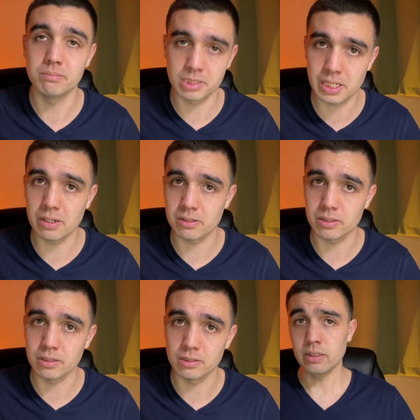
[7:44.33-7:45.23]

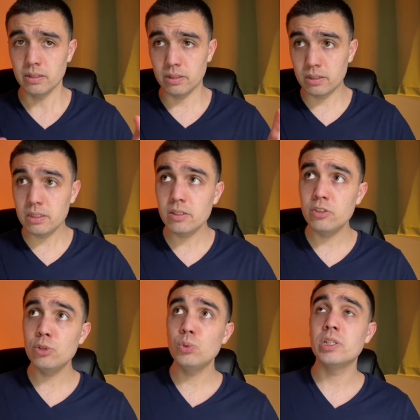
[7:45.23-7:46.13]
scarcity. These
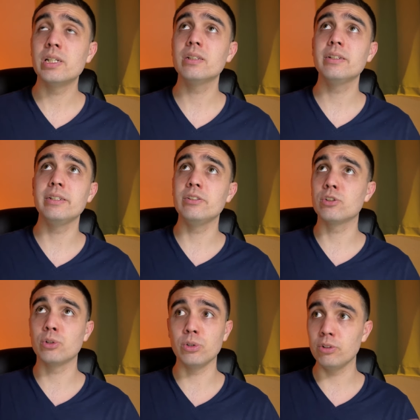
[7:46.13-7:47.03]
utilities
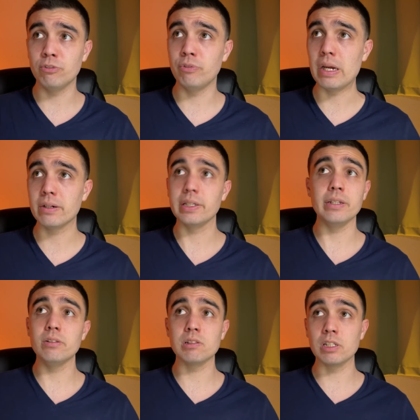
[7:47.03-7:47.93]
could very
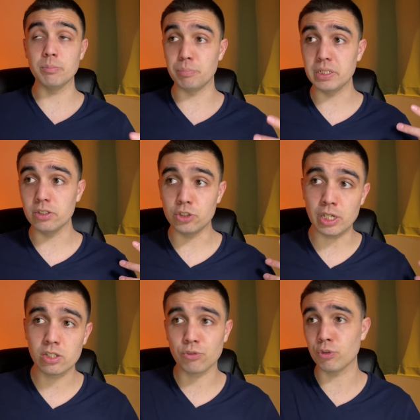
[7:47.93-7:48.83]
easily be
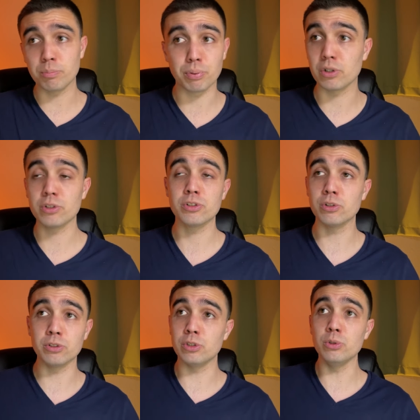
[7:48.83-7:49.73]
just for
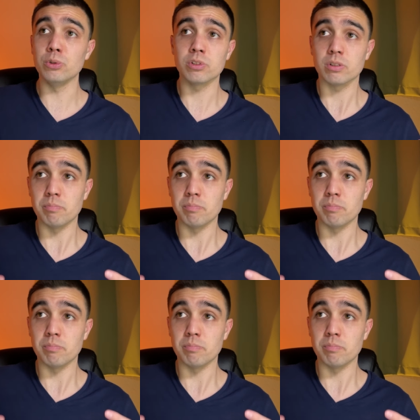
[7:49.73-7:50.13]
personal use.